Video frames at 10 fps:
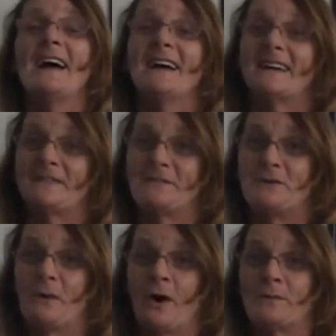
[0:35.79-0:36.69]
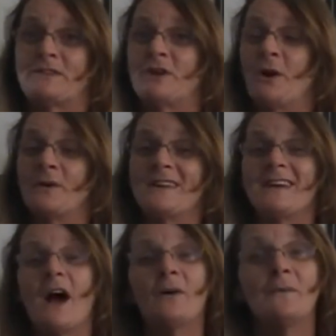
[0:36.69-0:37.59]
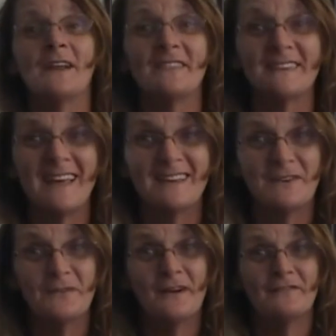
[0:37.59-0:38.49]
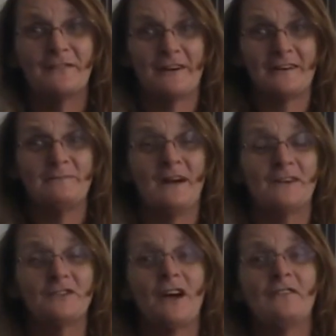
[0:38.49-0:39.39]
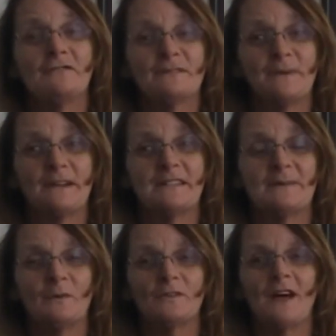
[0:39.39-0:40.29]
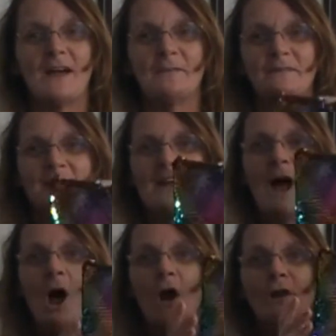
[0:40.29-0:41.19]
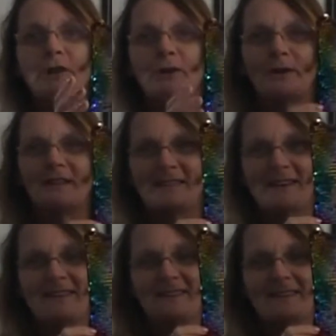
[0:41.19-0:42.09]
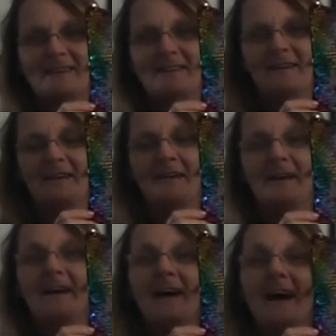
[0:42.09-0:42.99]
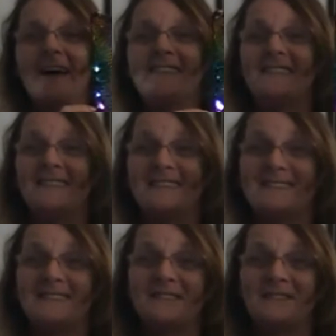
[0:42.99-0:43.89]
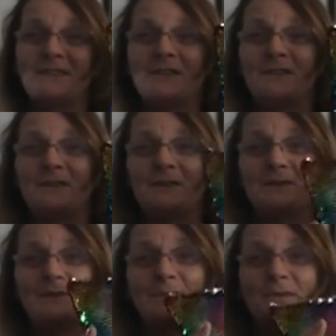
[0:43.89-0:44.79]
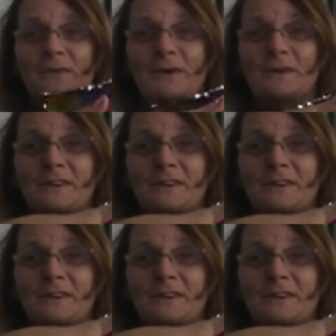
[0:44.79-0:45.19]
If you are returning, I want to thank you very much for spending some more time with me. Look at this. This is cute, look.